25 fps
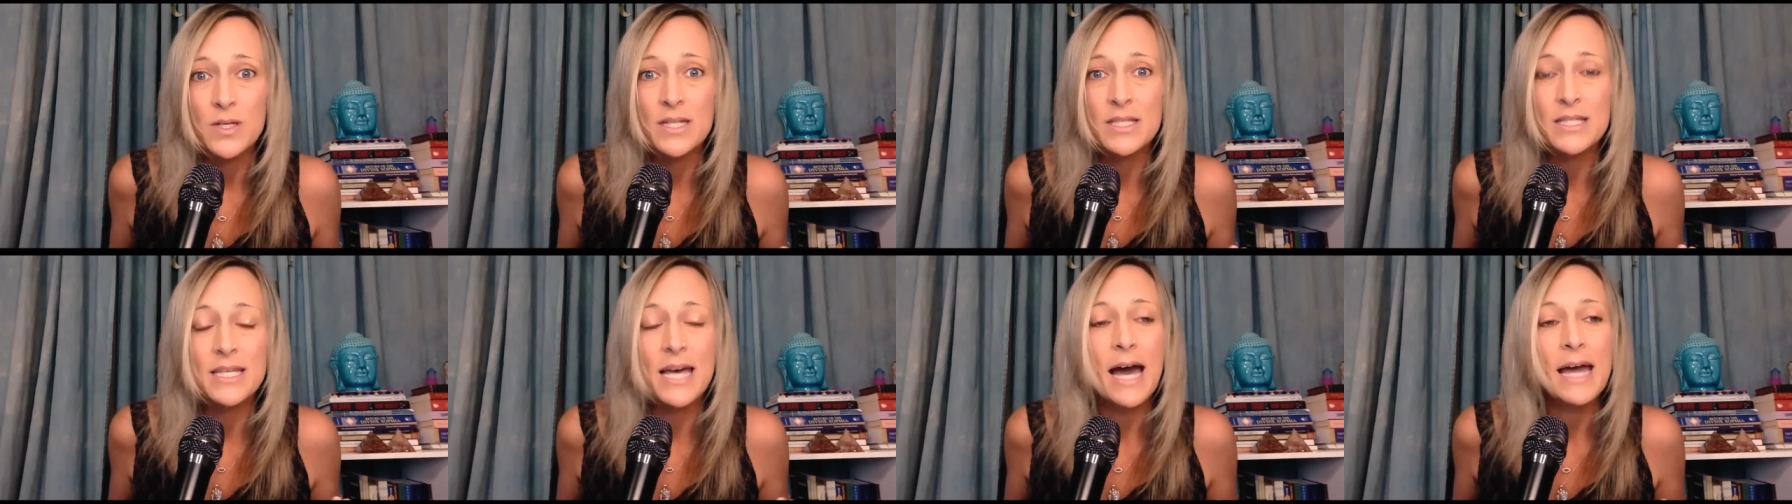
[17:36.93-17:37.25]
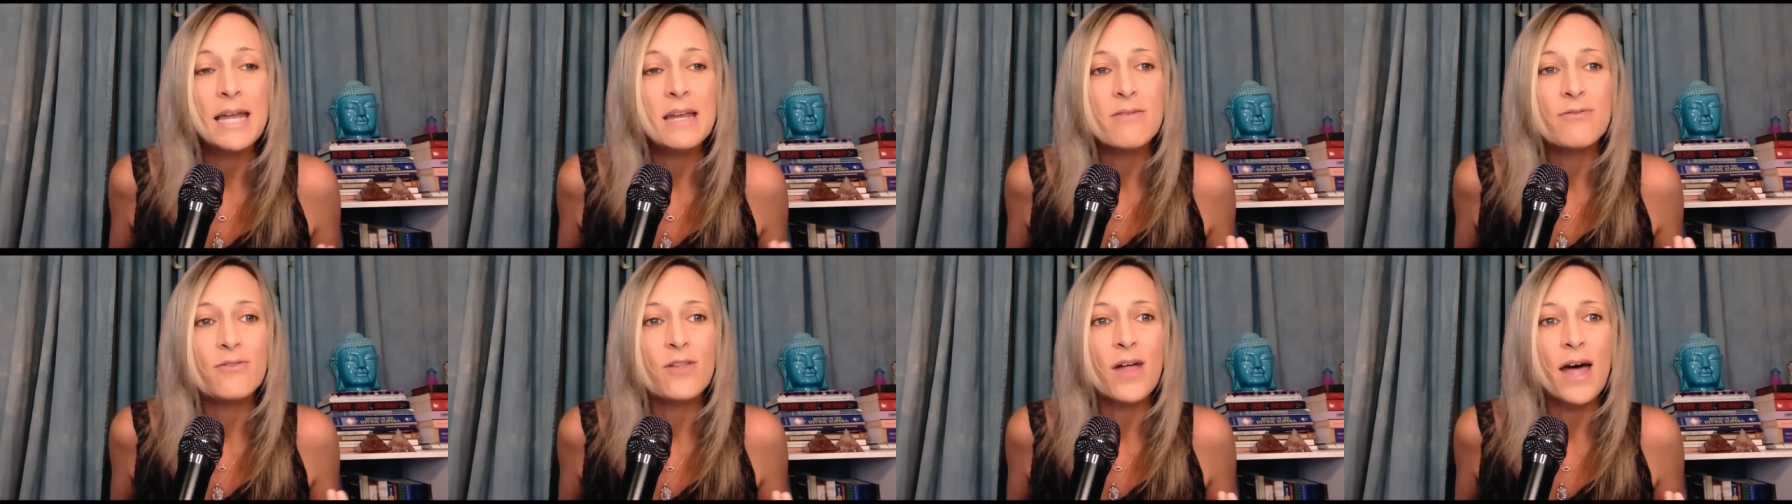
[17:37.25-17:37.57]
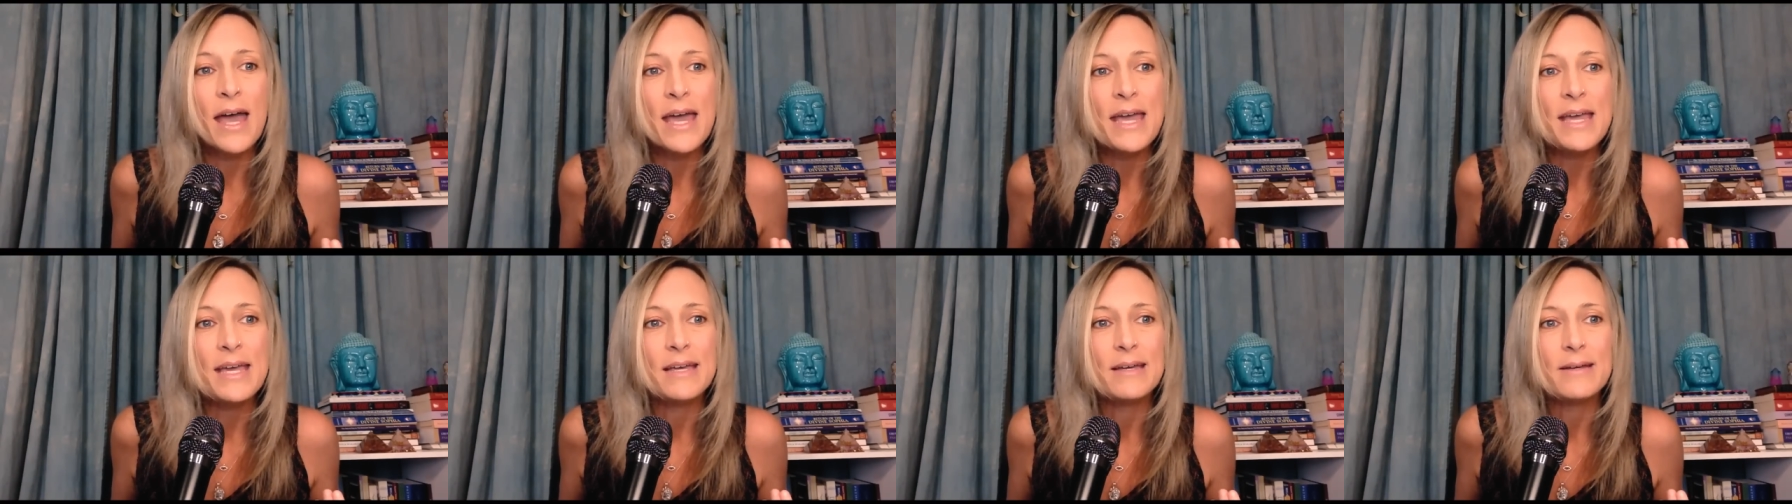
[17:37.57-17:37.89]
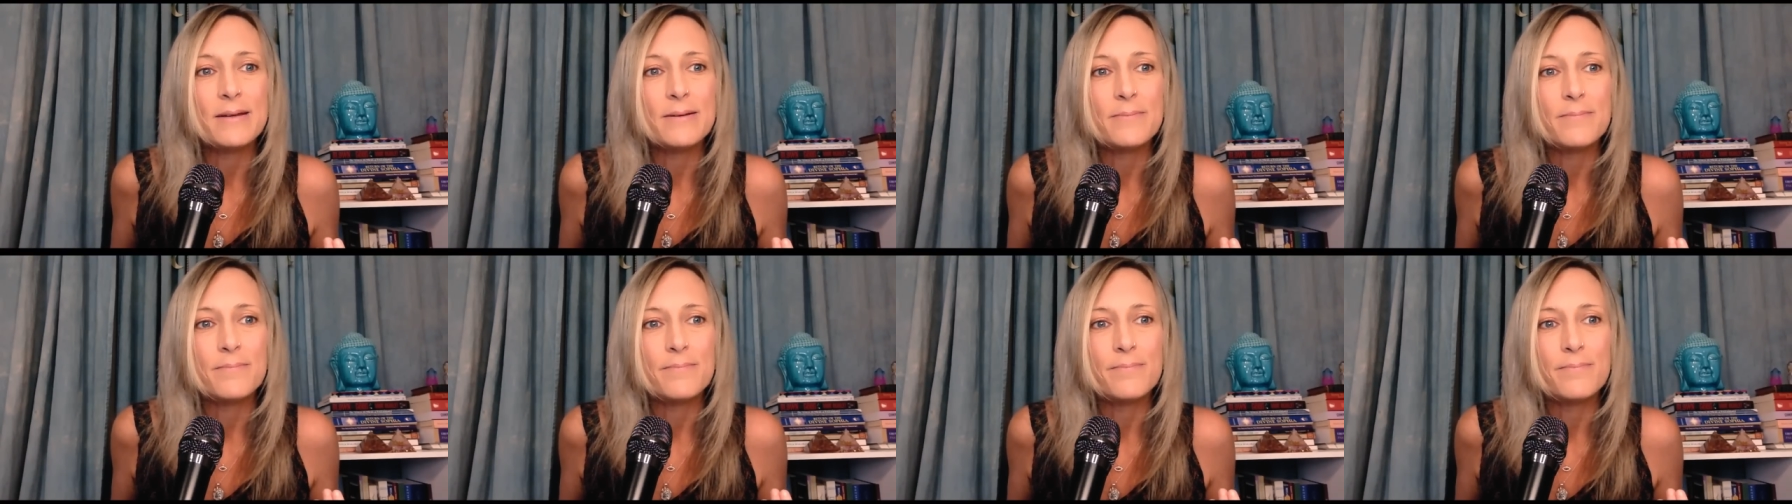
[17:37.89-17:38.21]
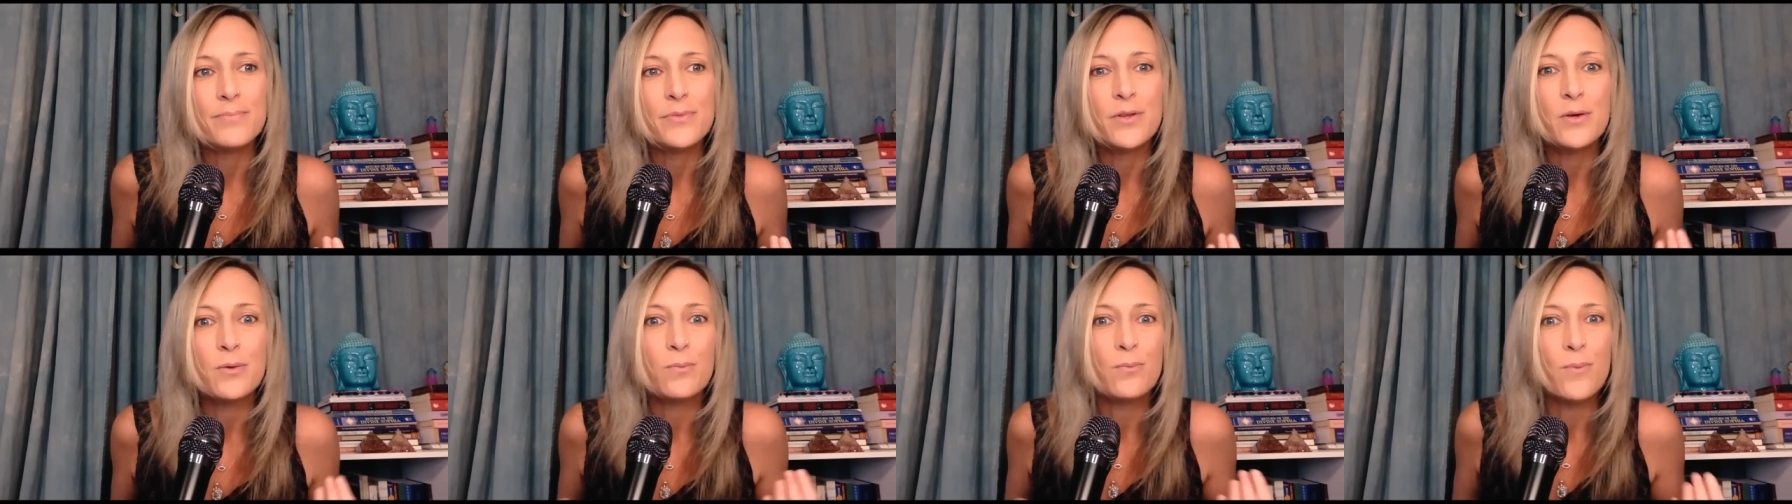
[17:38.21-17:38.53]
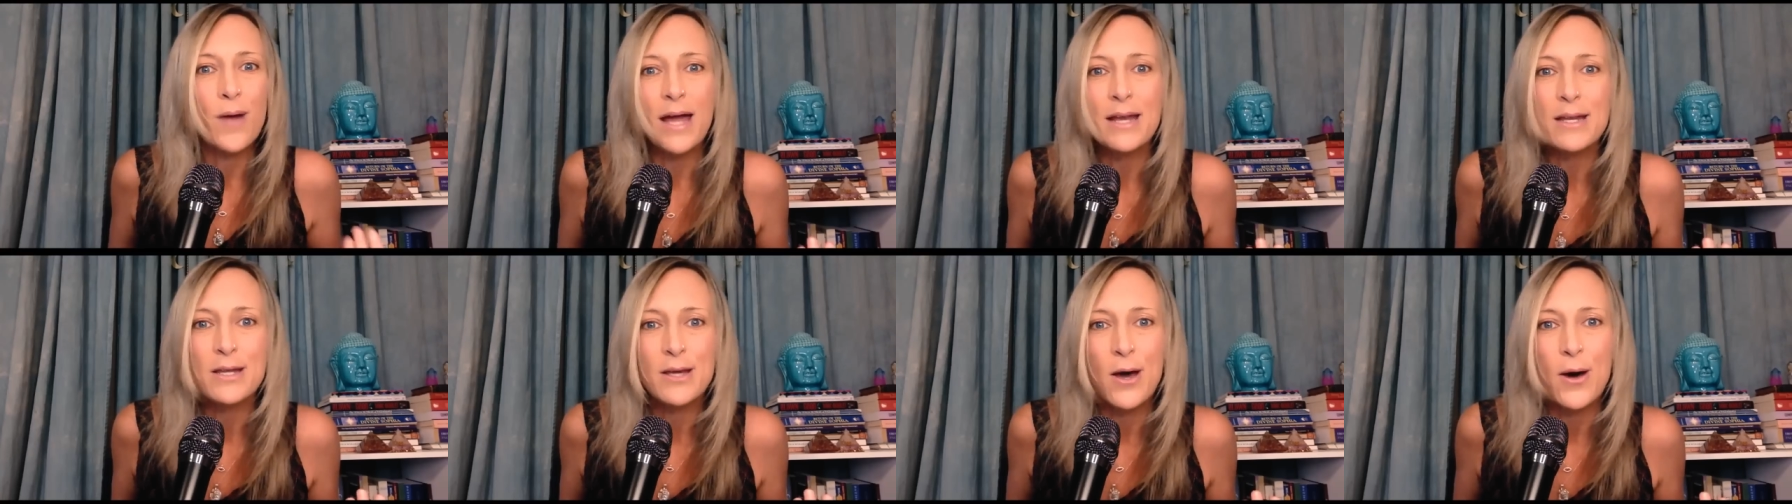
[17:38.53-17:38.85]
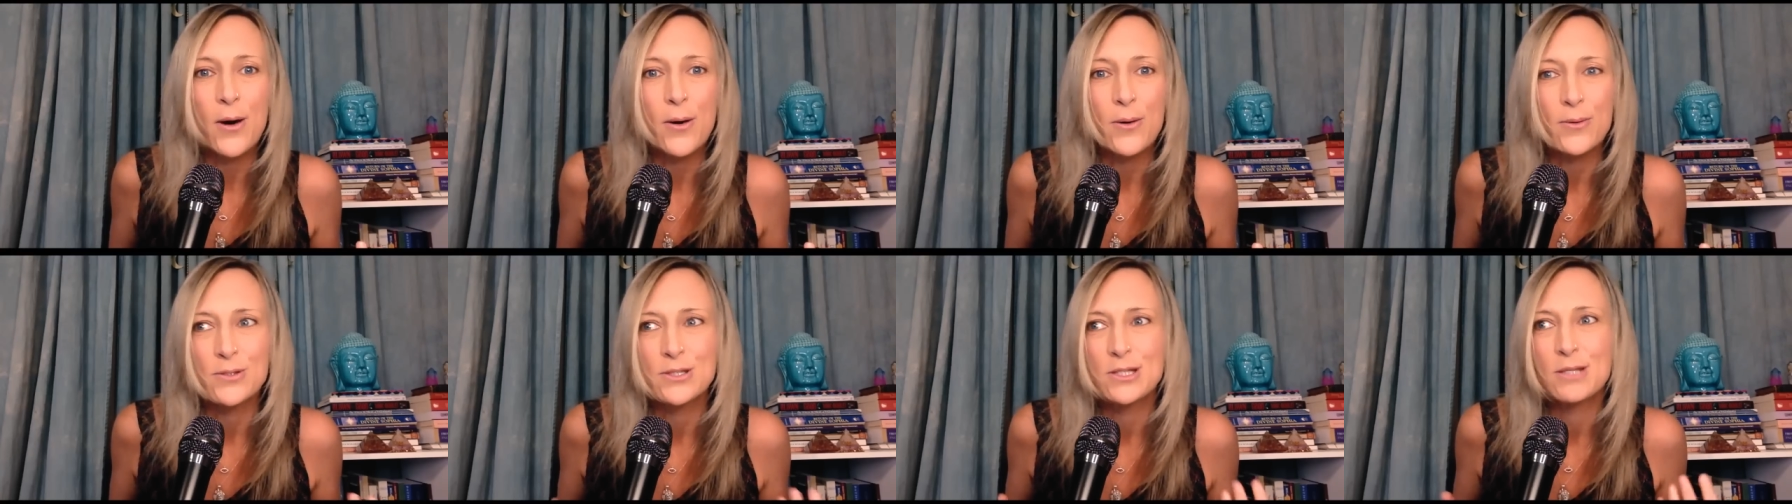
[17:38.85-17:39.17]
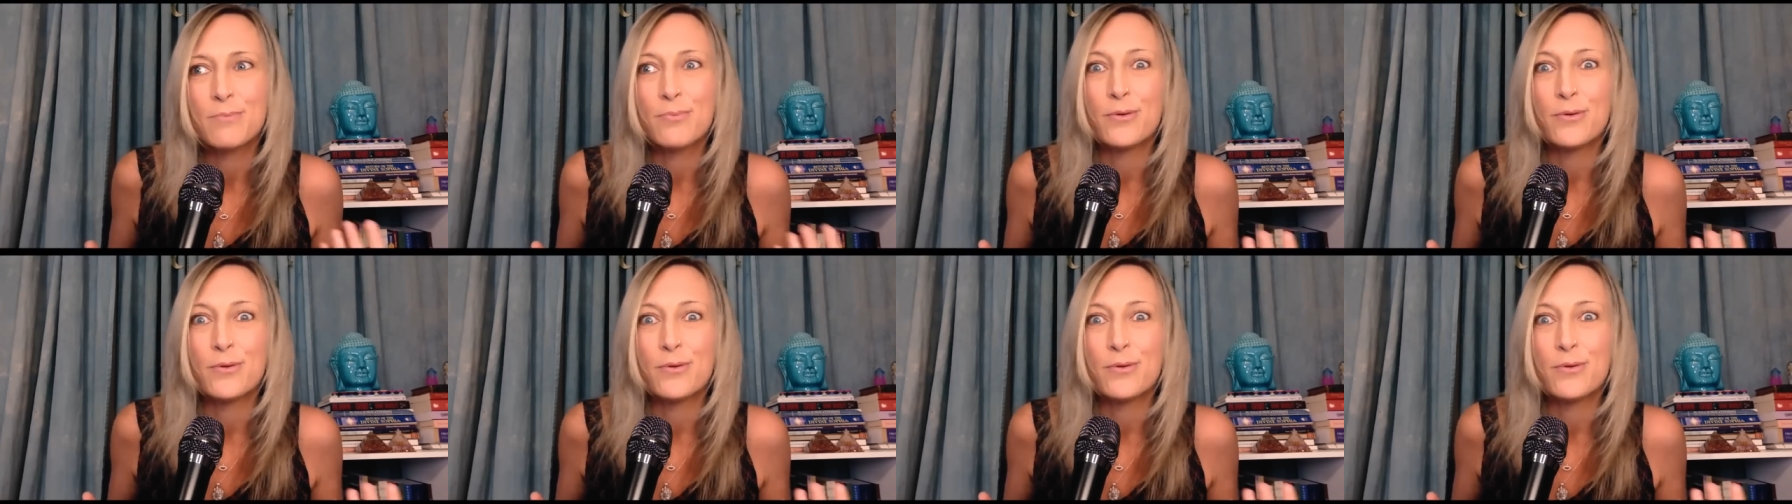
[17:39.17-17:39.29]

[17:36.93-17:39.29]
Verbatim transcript: It's kind of like the redcoats,